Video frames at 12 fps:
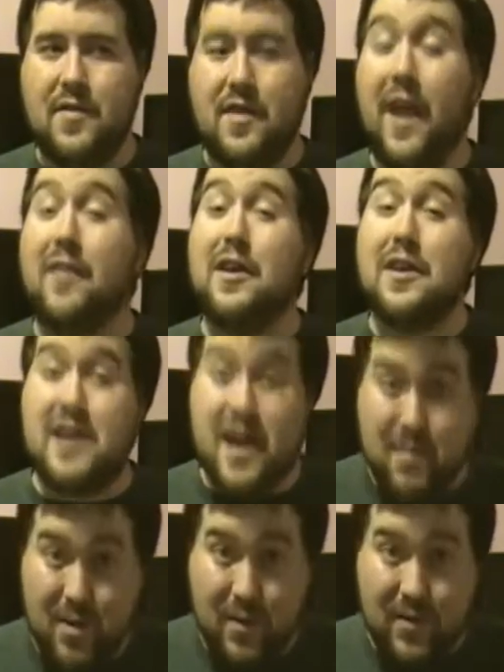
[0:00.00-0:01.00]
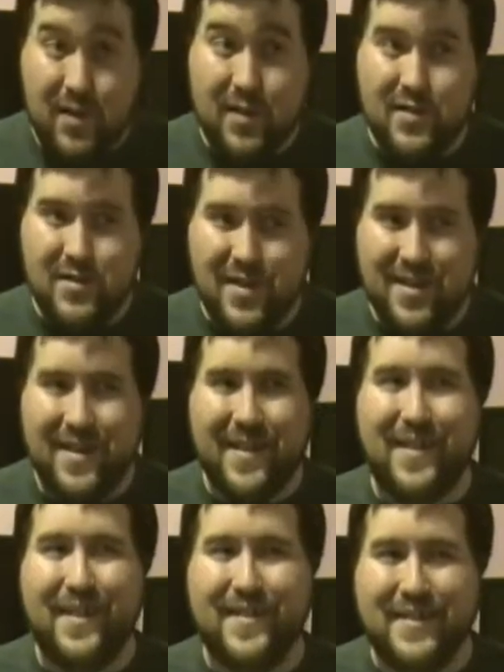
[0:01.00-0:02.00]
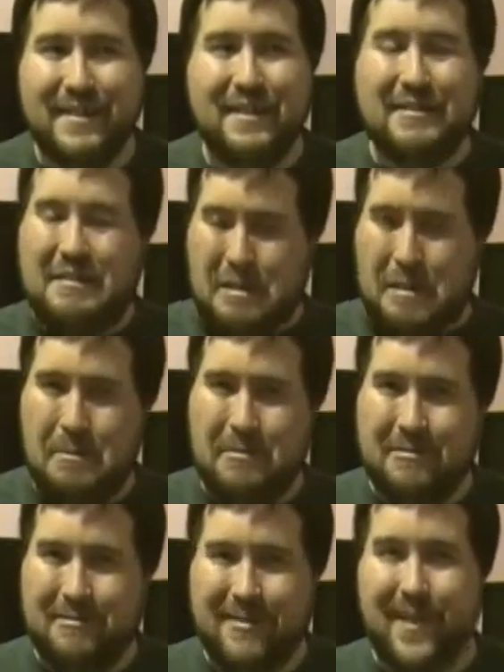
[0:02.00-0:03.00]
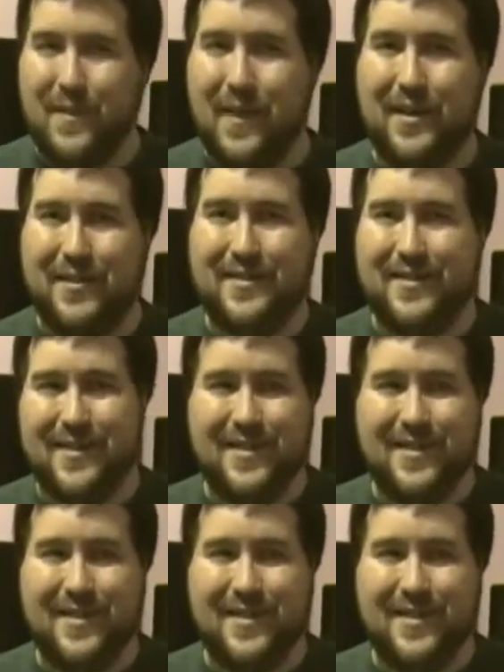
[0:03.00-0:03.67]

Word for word: The Stan Lee cameo in this it's cute, it's fun,